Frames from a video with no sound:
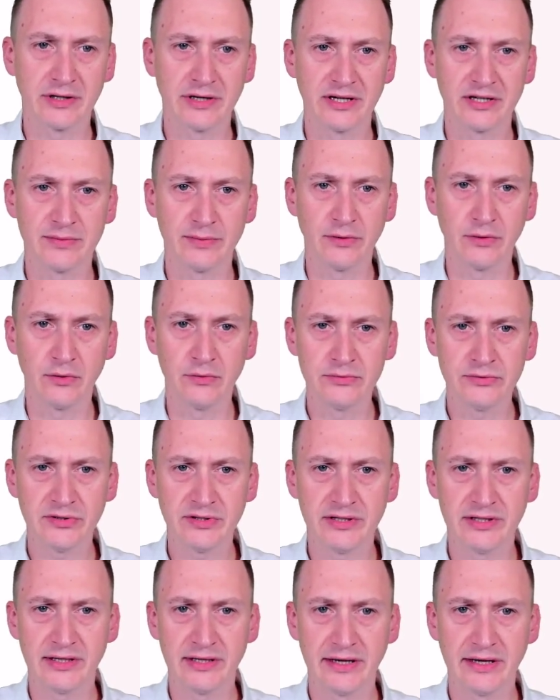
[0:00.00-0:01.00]

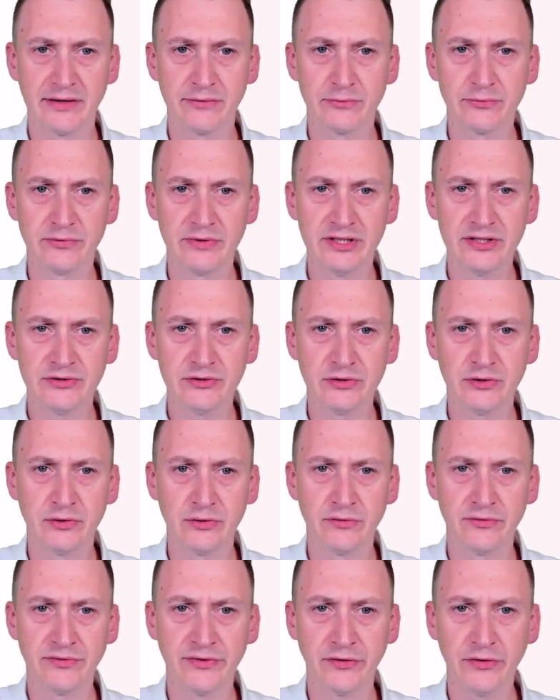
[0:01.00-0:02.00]
Kasparowski, a
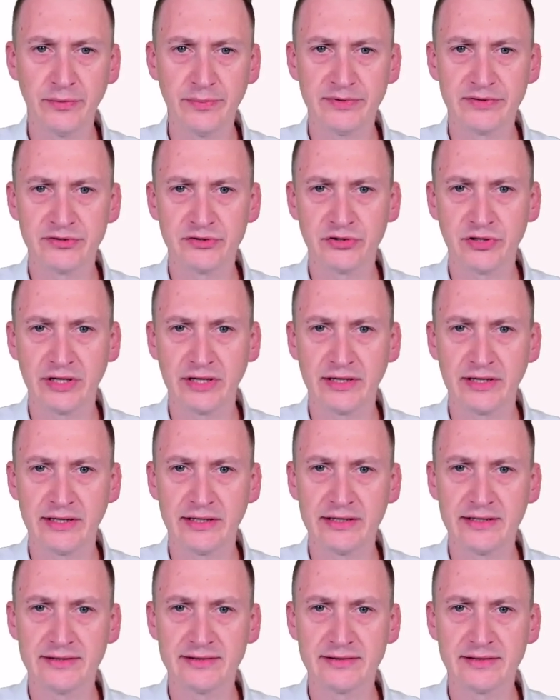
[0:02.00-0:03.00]
regional therapist chain
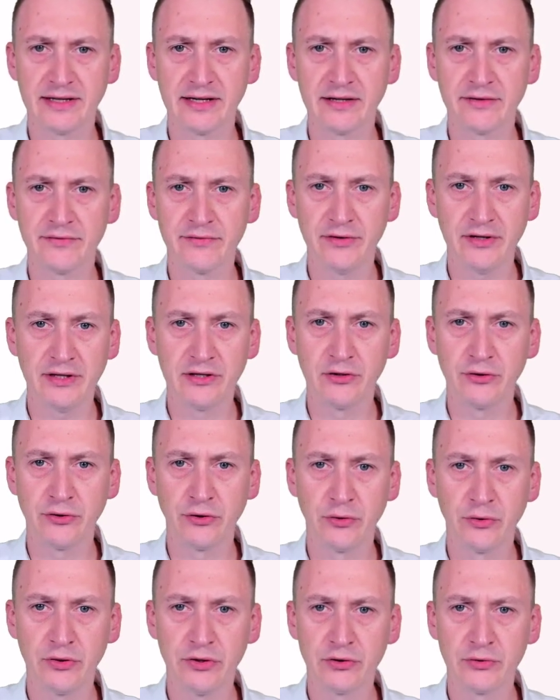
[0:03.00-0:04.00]
in the state of
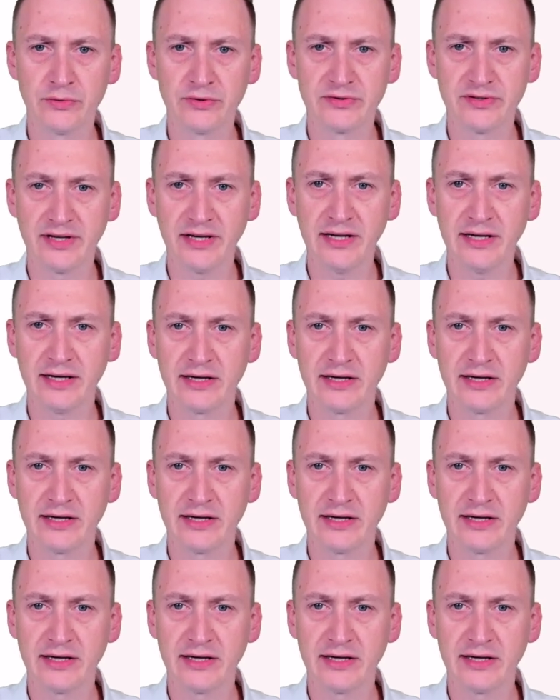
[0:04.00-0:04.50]
Illinois, USA,